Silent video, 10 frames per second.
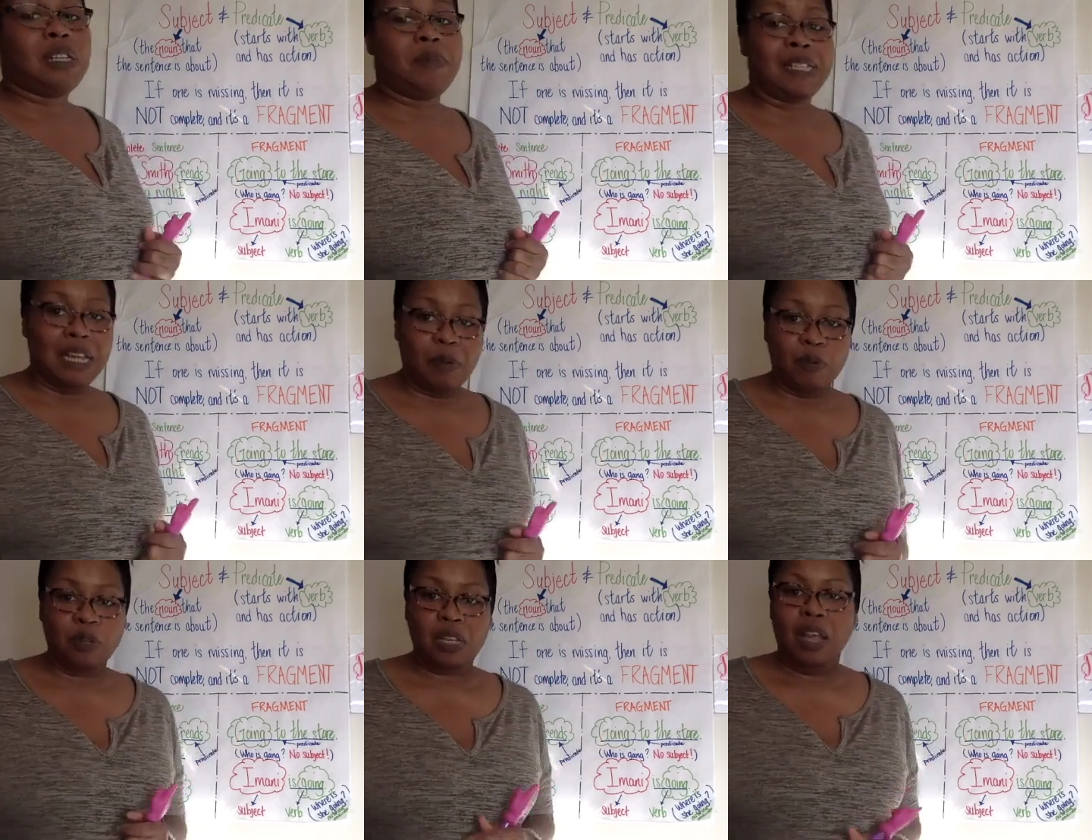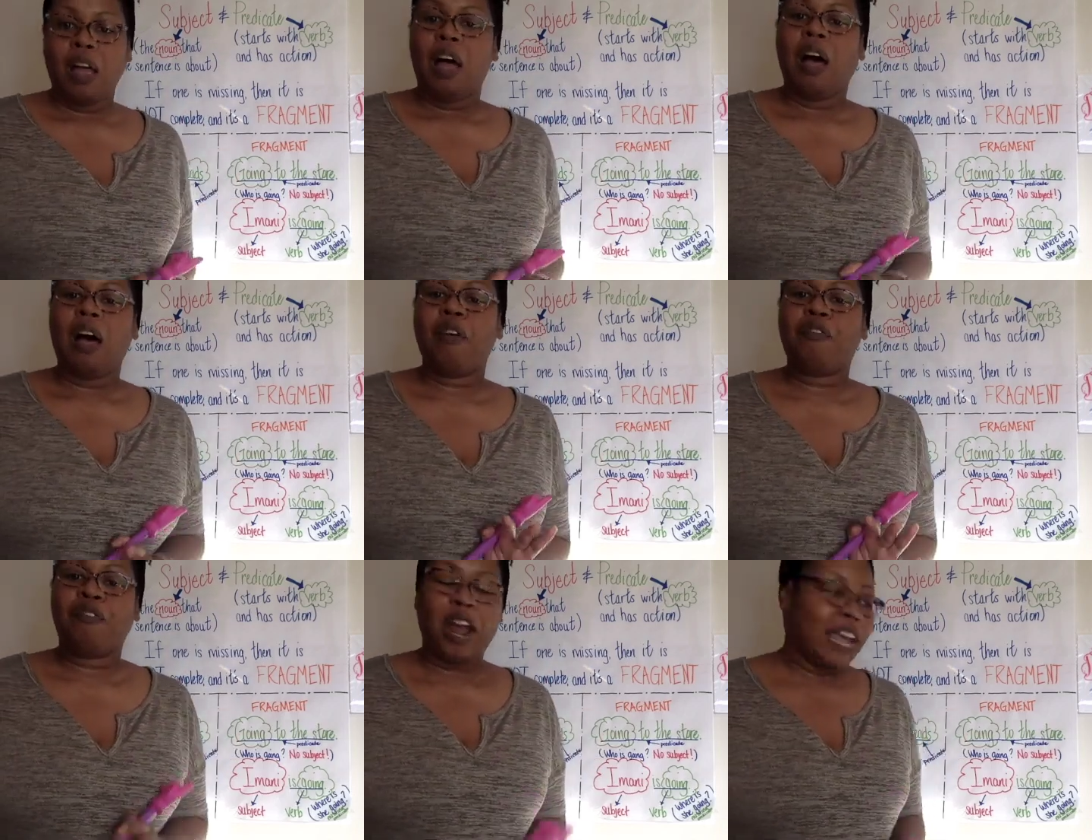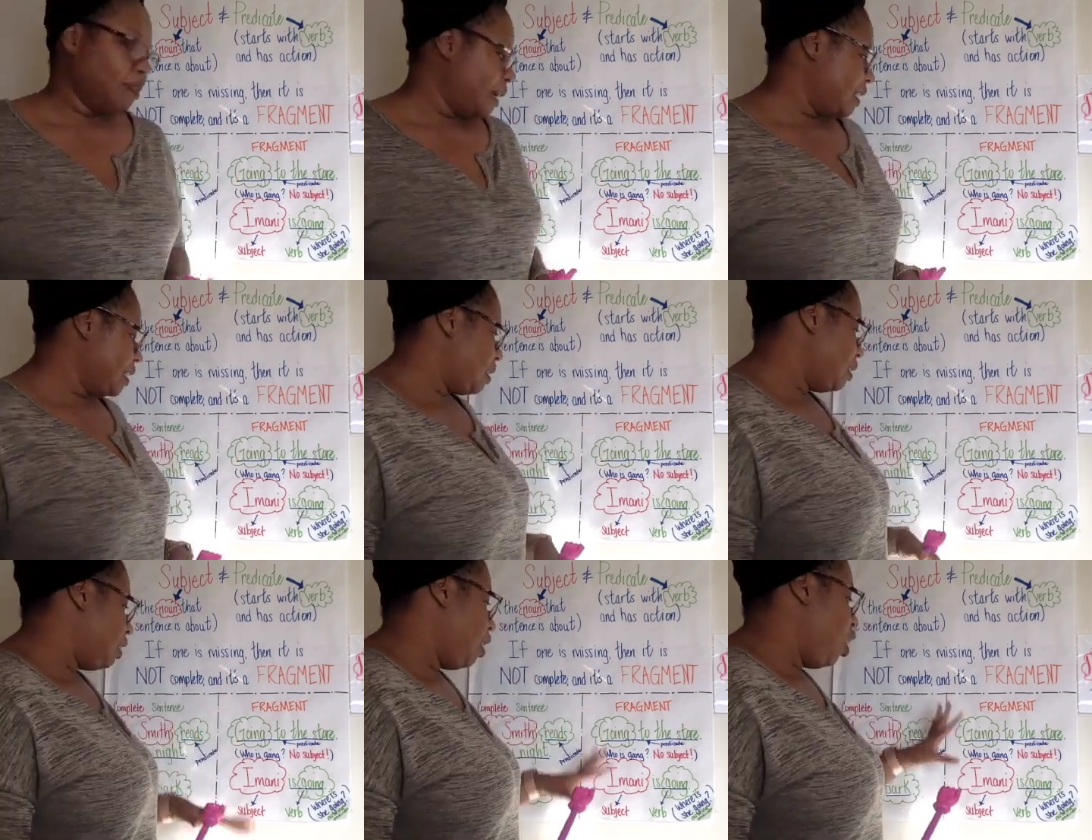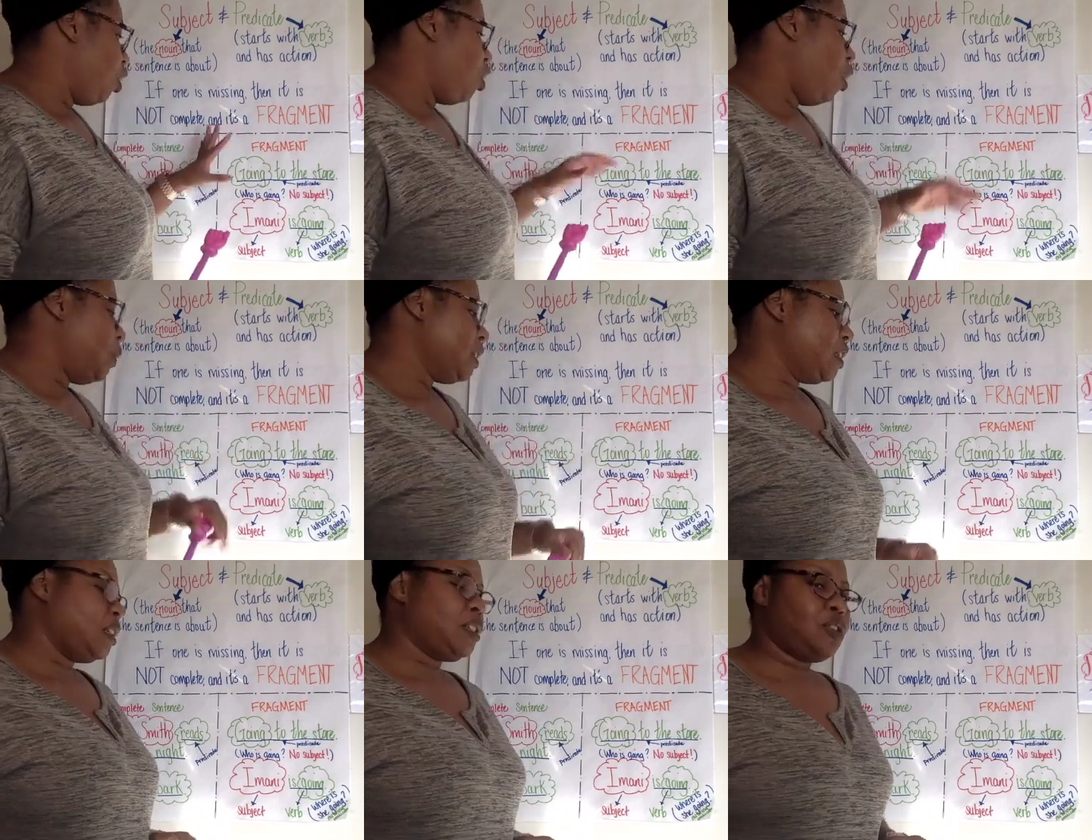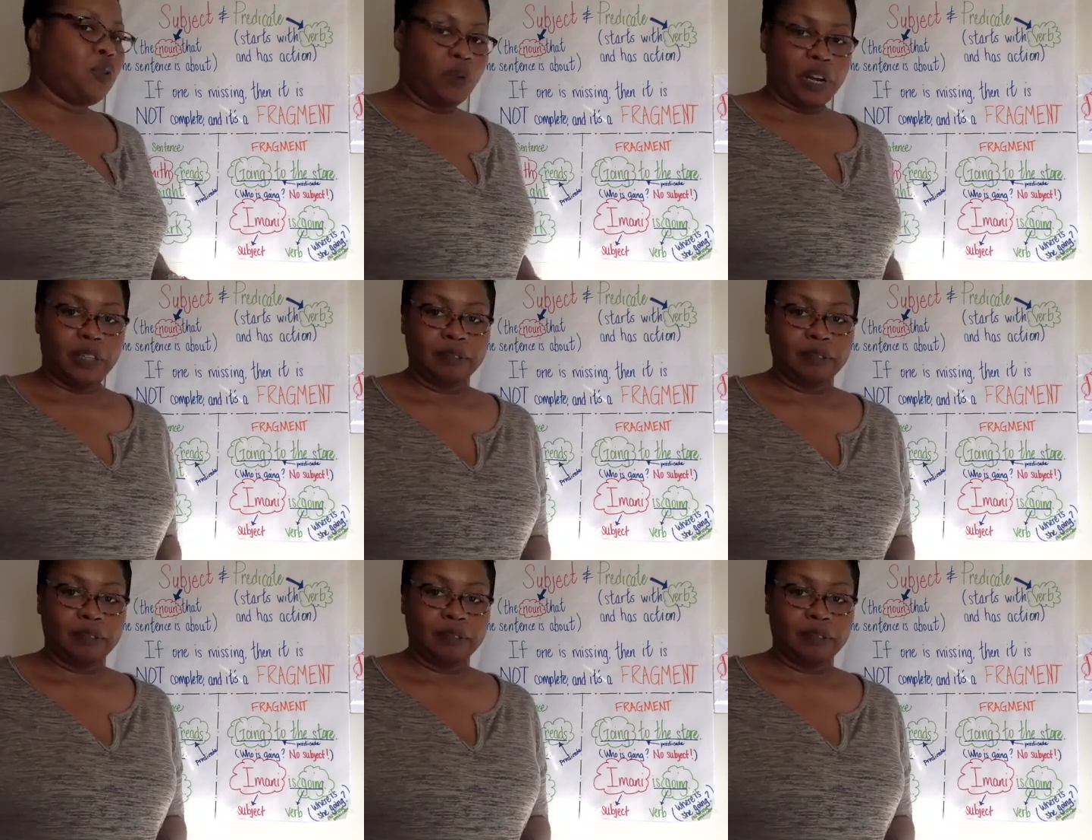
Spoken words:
examples of fragments. Going to the store.